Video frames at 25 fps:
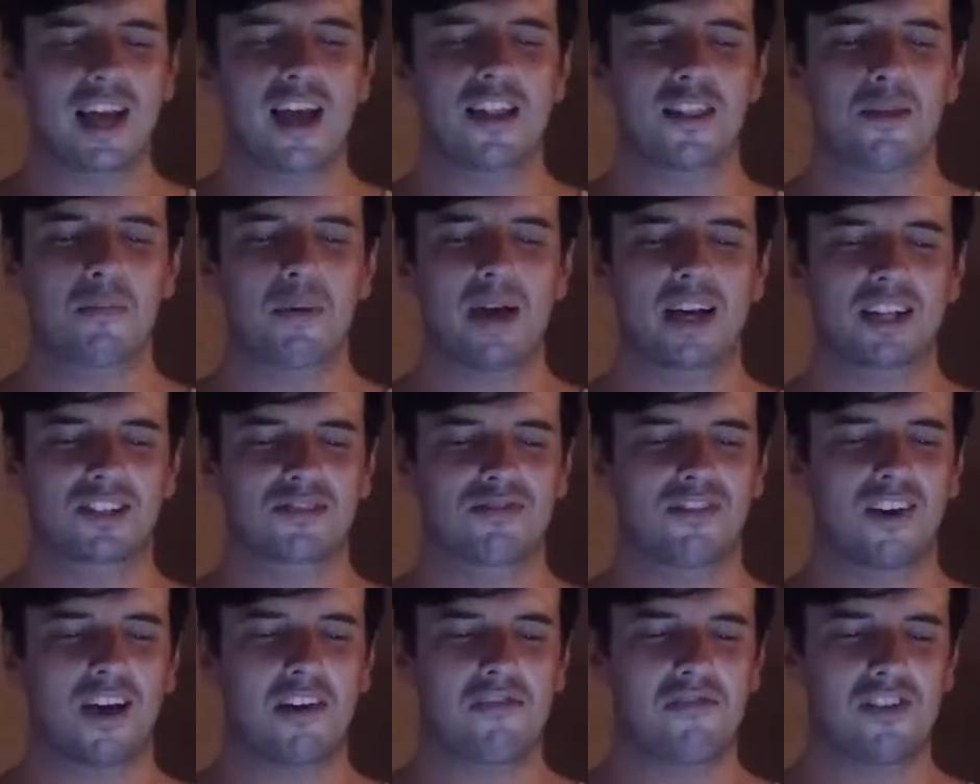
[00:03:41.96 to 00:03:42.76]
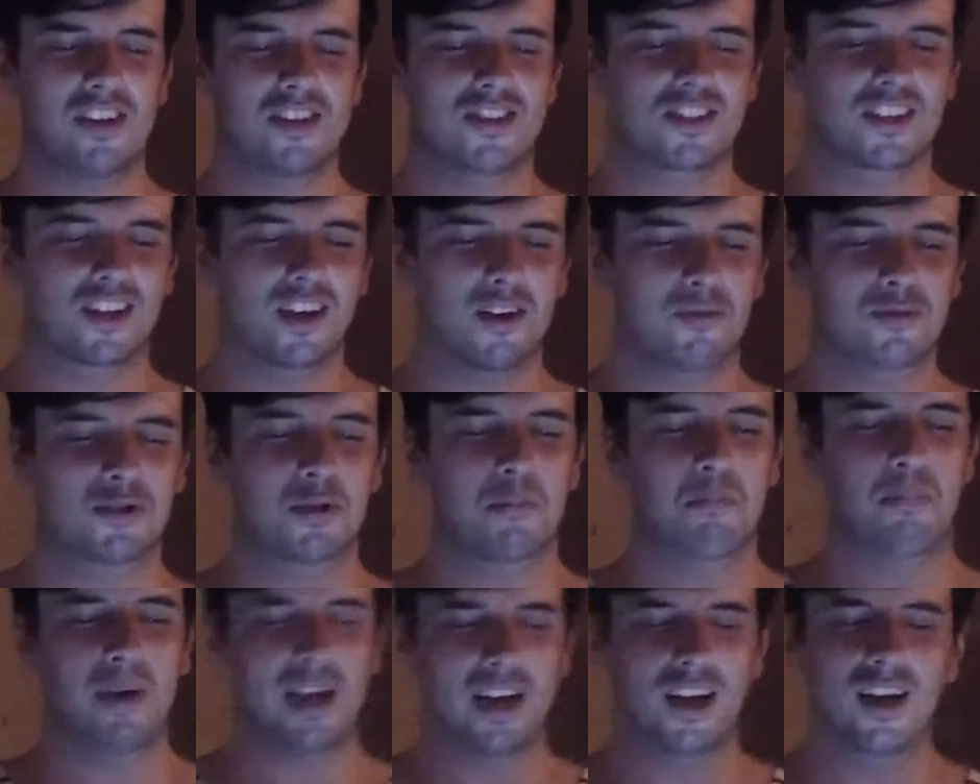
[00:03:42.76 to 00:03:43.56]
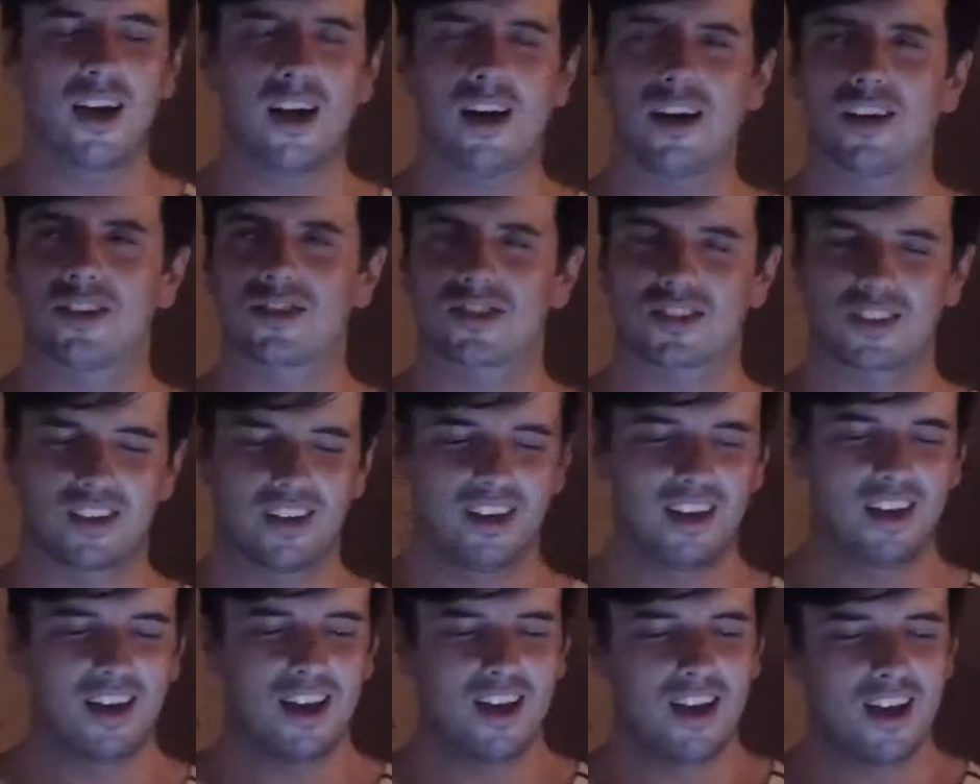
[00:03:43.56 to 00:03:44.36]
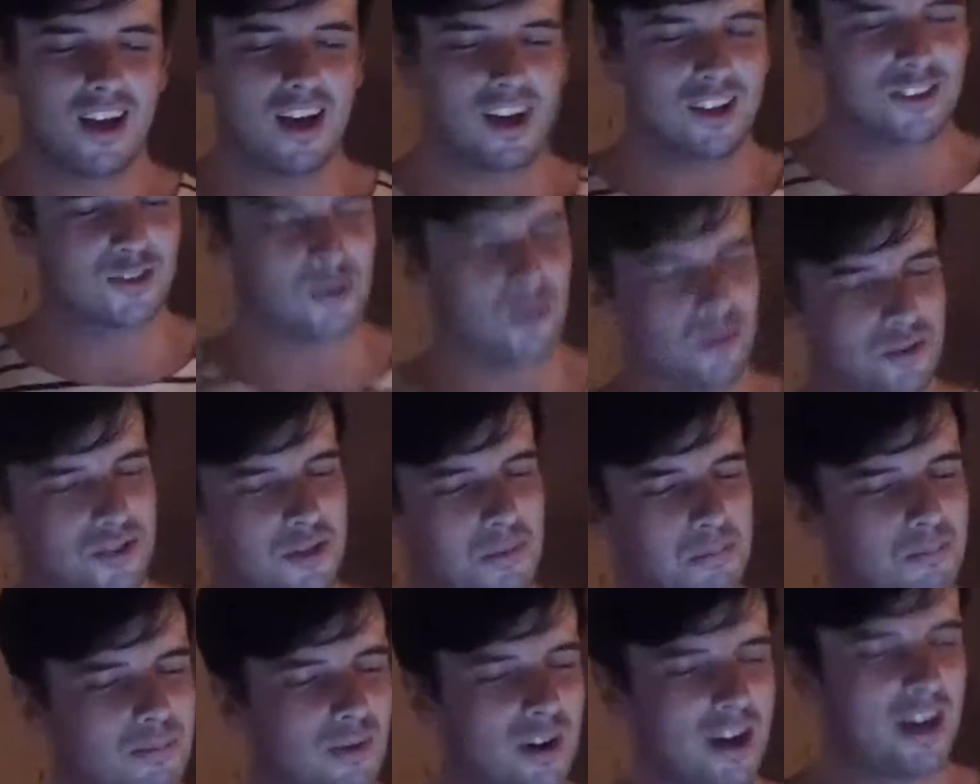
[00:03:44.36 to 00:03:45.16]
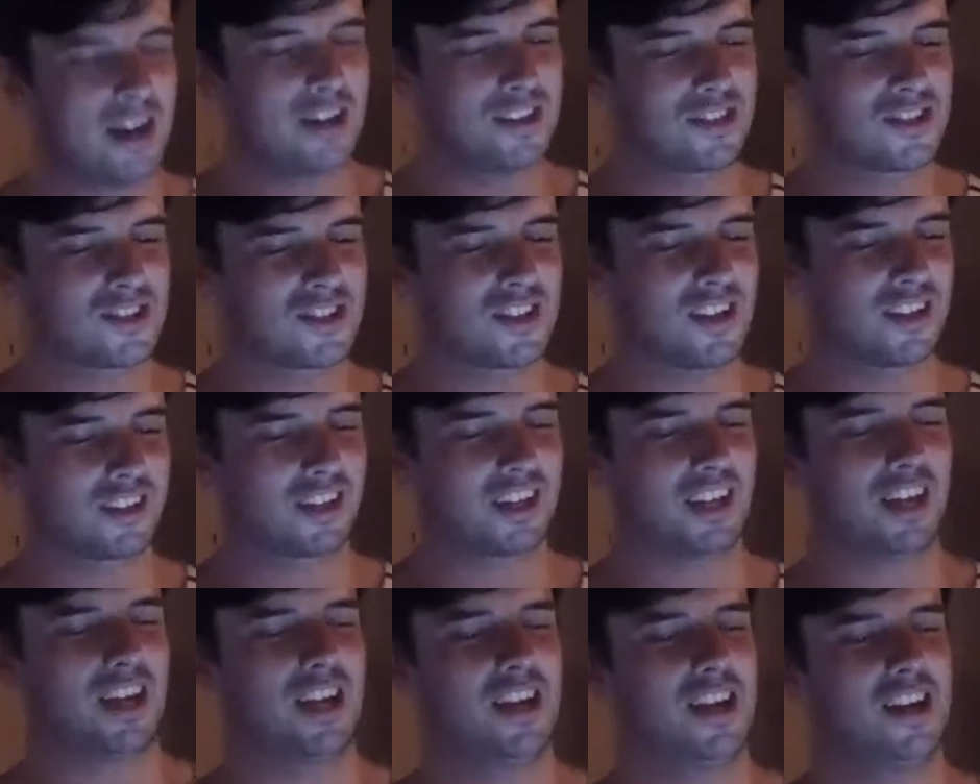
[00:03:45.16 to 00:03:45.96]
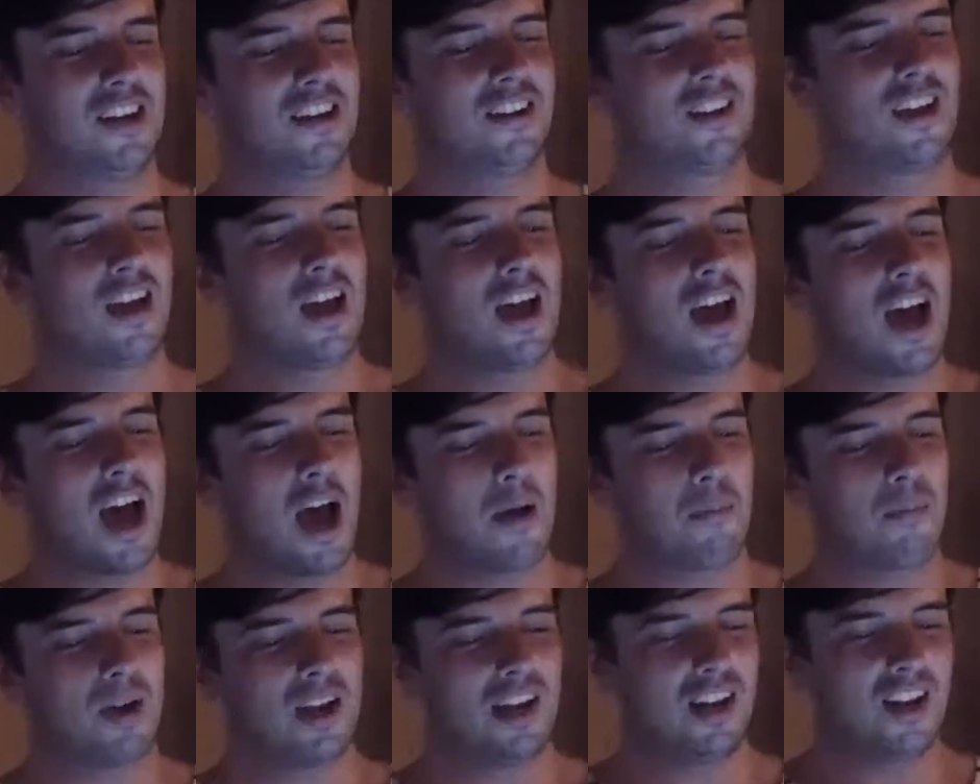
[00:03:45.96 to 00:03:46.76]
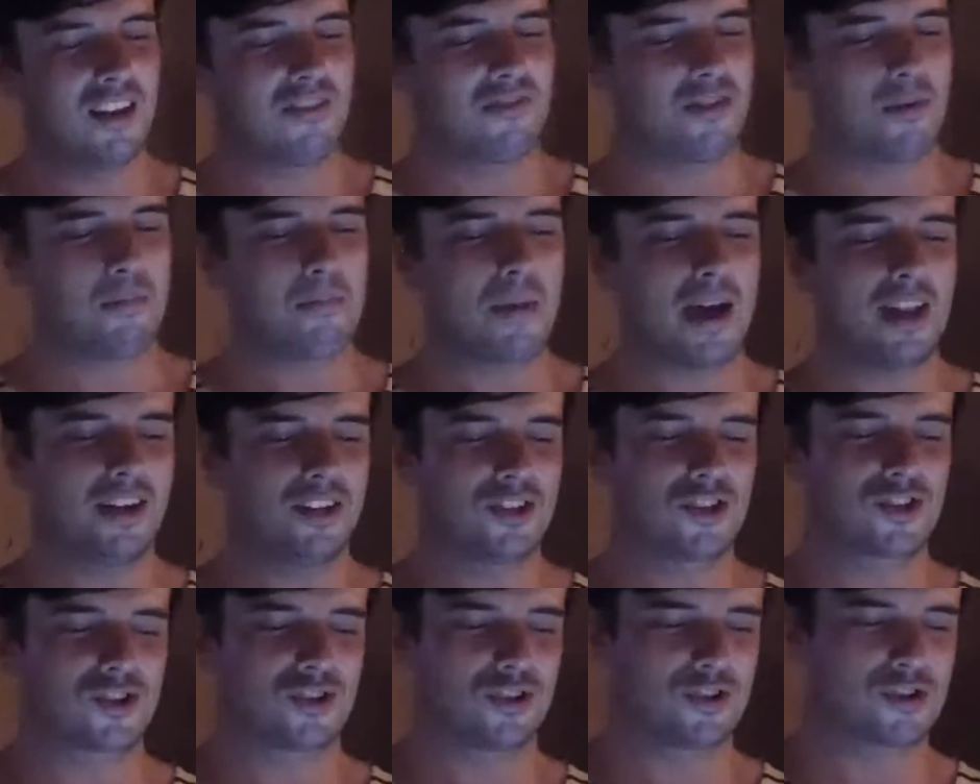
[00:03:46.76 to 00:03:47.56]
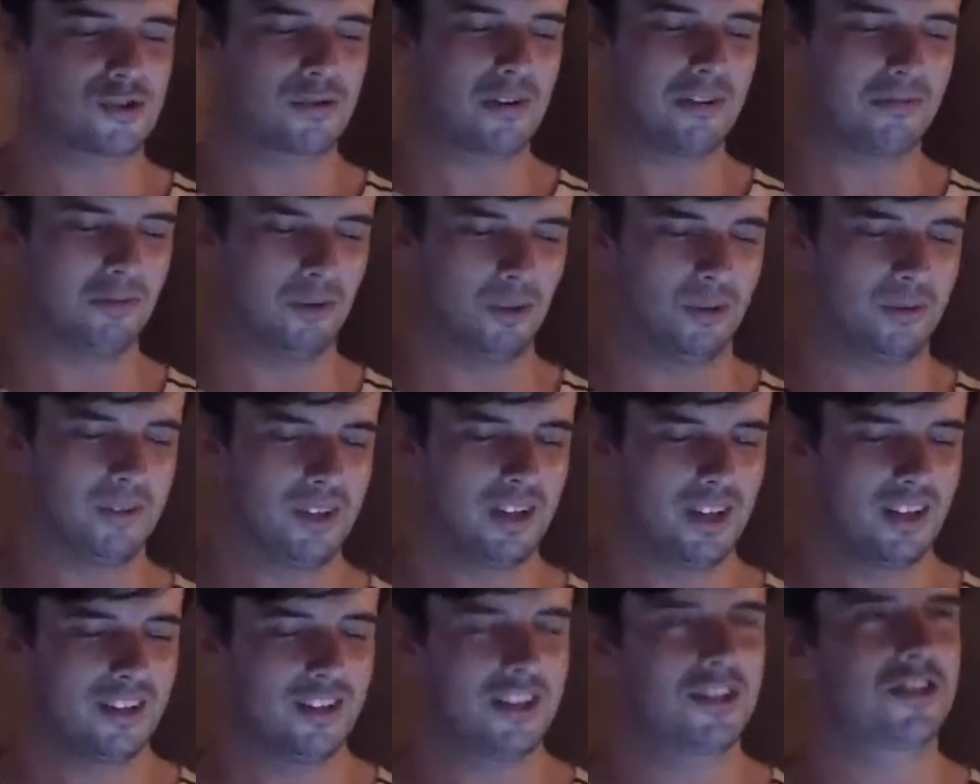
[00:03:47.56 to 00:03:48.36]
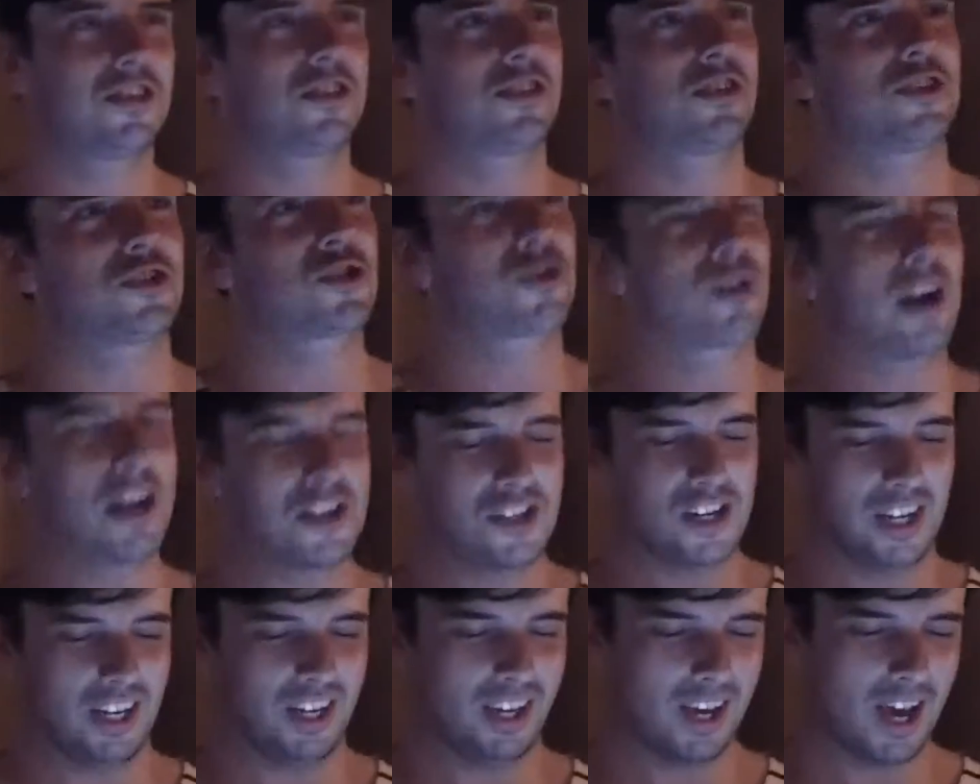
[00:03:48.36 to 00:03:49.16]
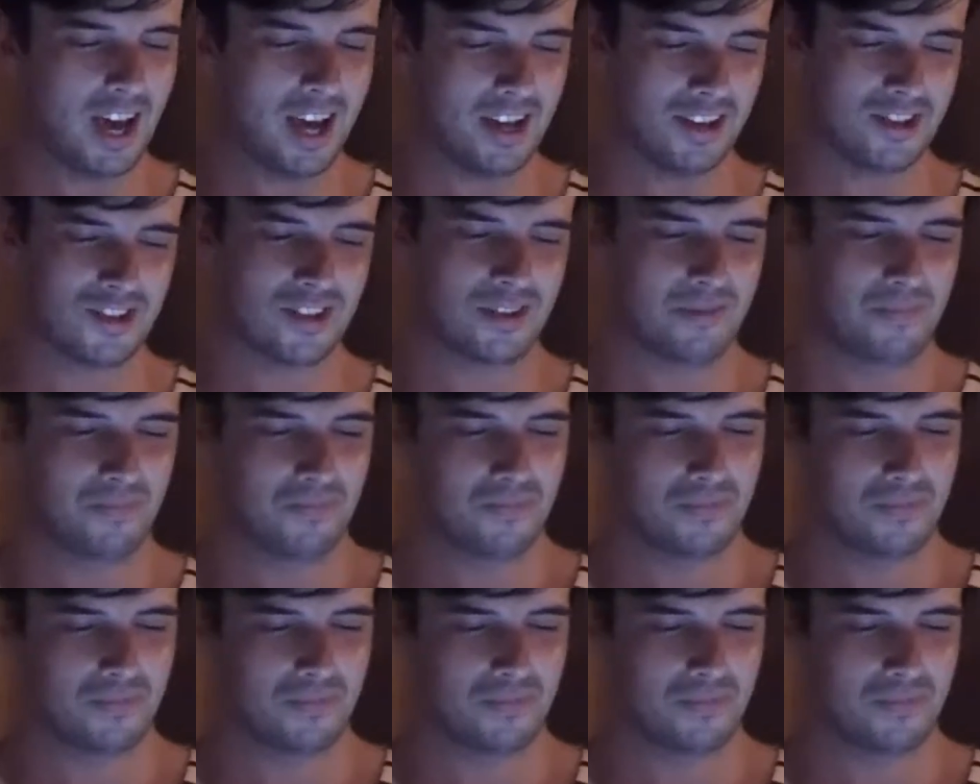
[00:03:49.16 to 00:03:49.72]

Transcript: out the banks 5 years ago was a big ask. Our thoughts and prayers sunk in, and my liver managed to shrivel. This is a tragic case.